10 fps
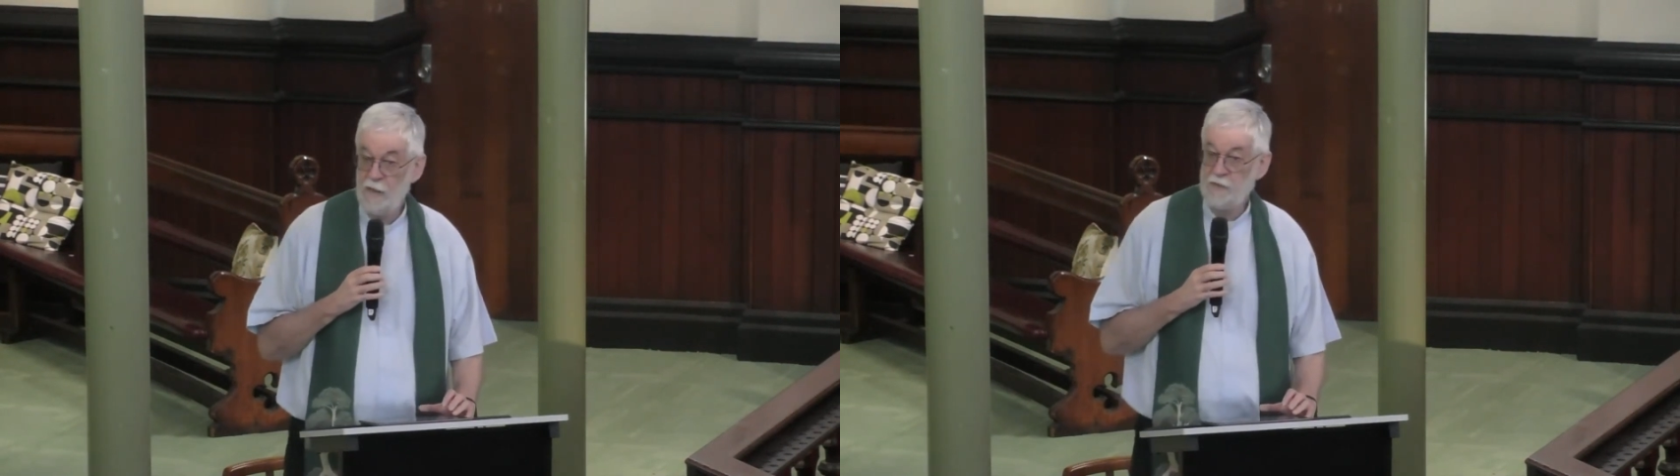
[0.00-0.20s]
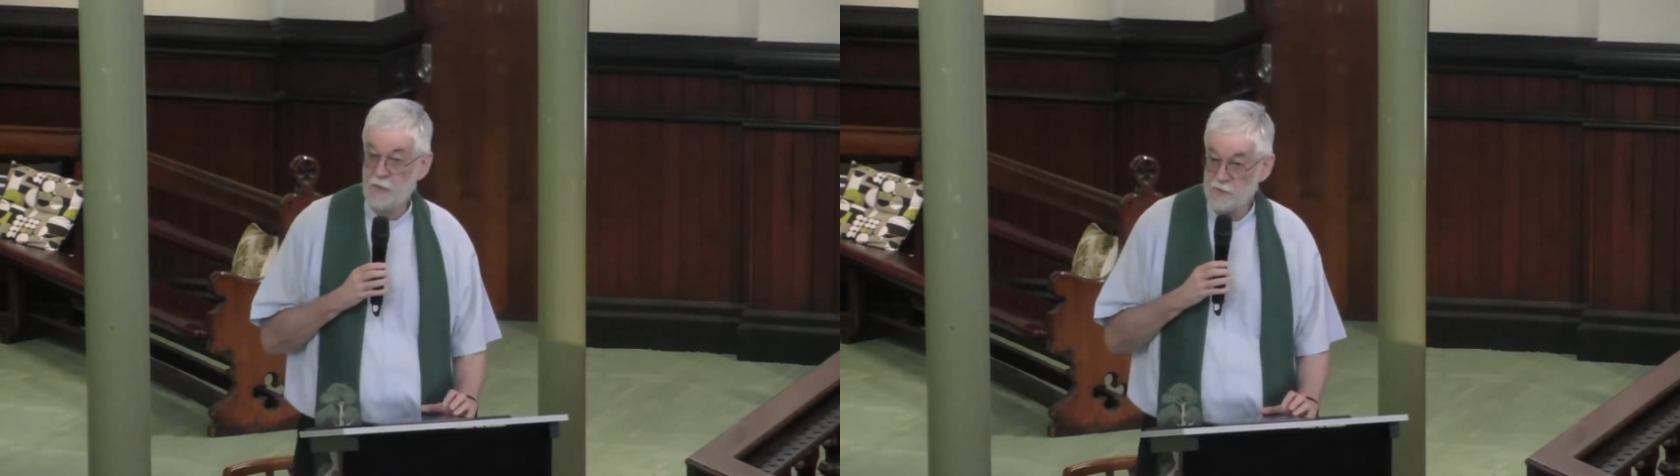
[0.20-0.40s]

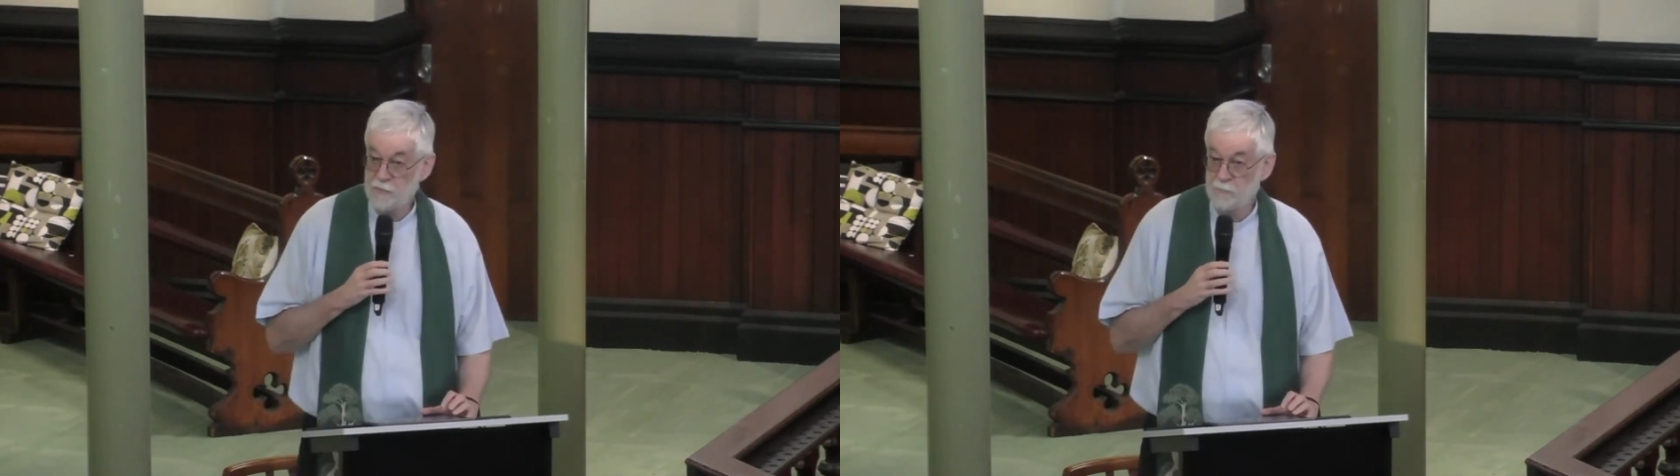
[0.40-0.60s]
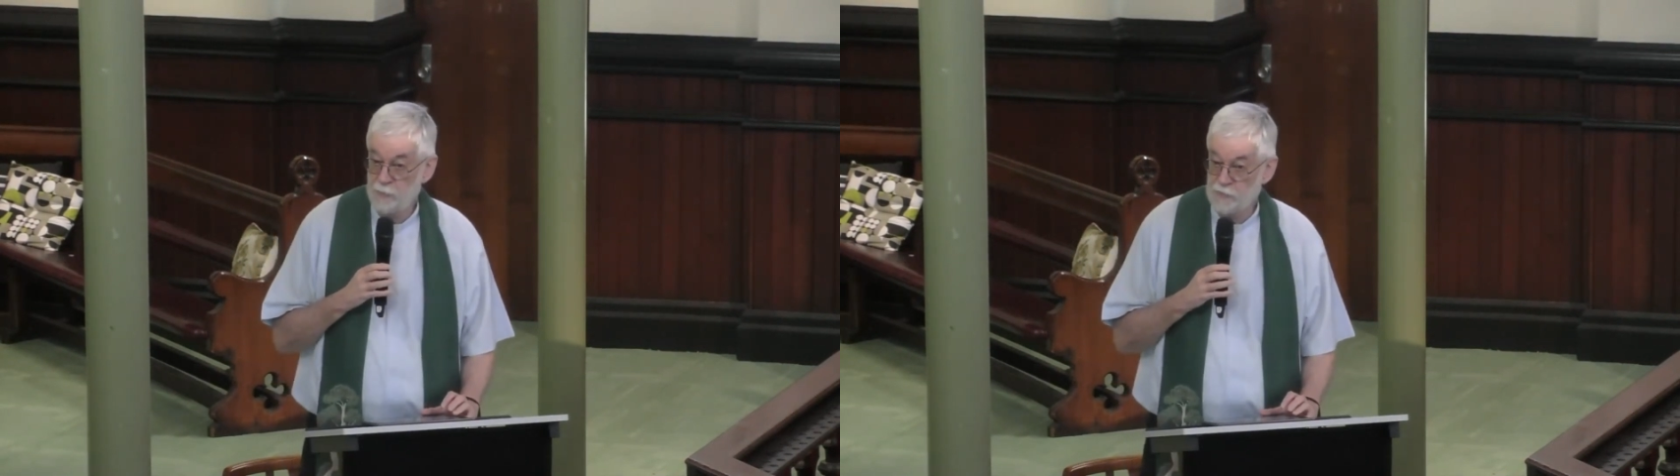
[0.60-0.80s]
he
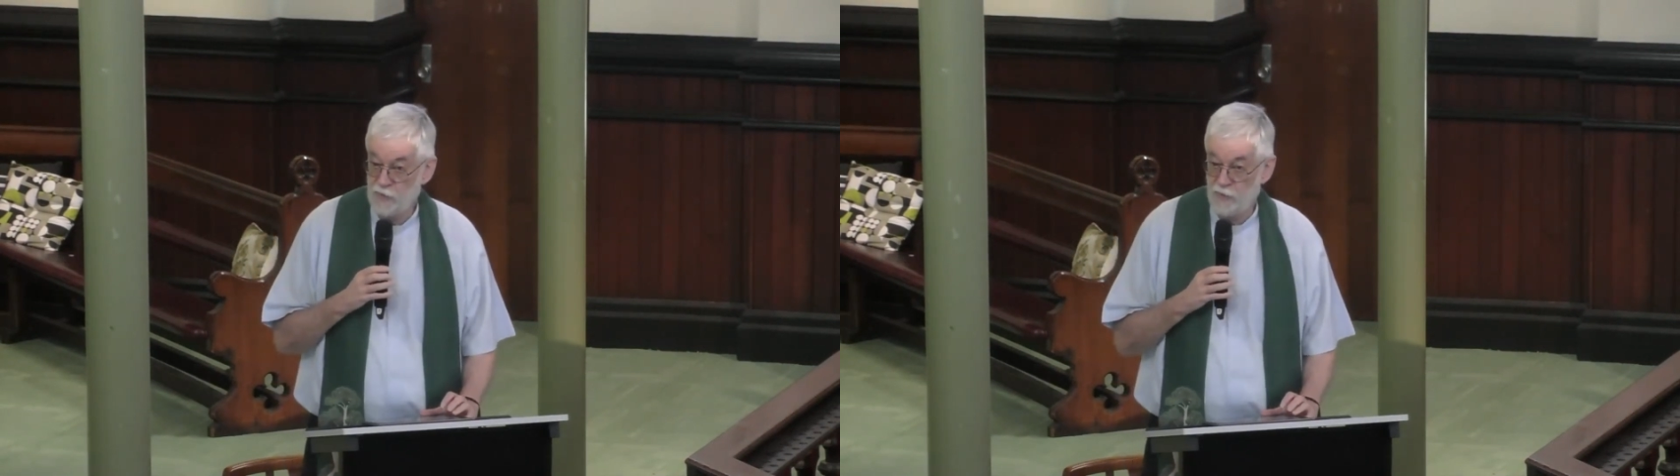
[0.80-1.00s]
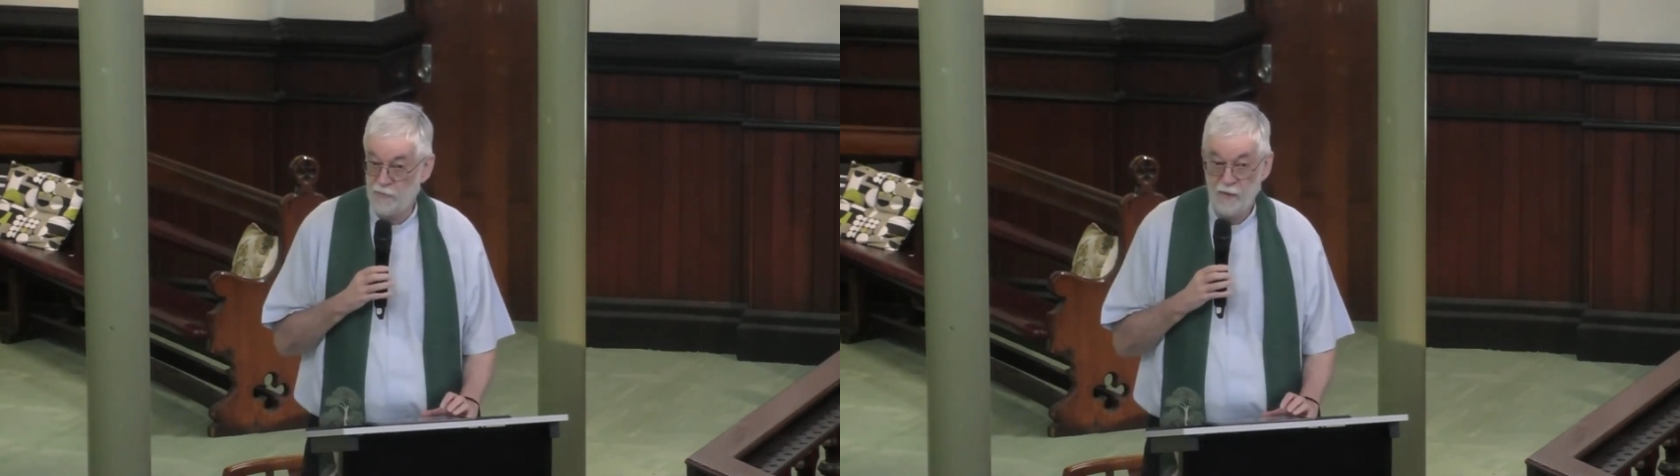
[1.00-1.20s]
doesn't put
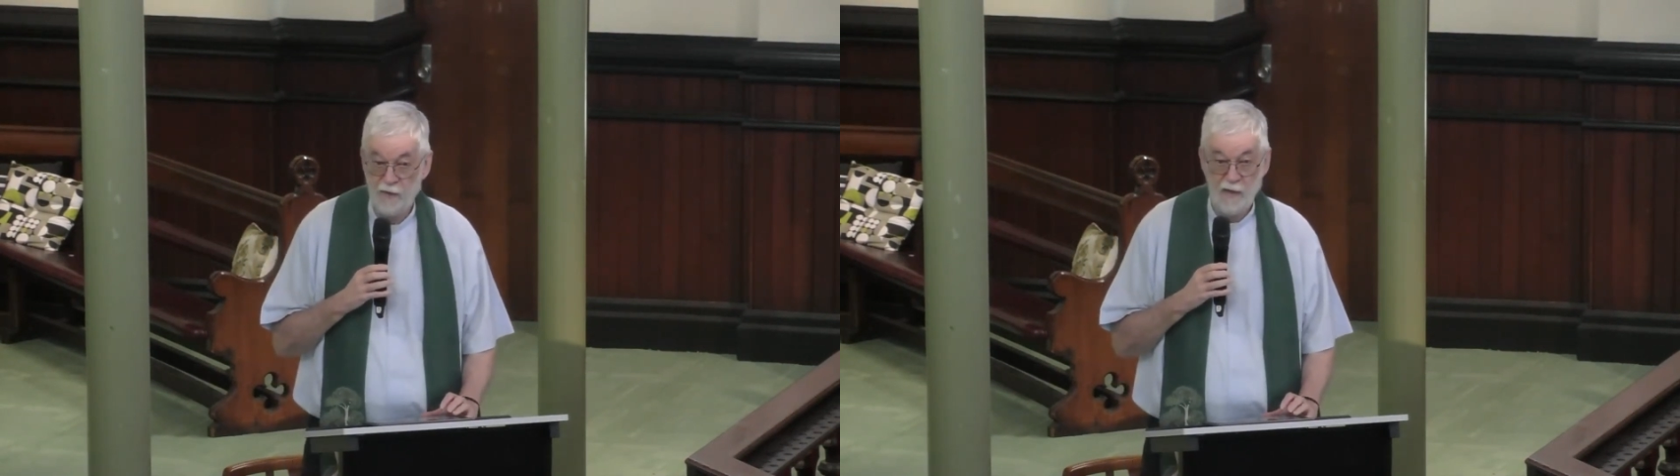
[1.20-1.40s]
on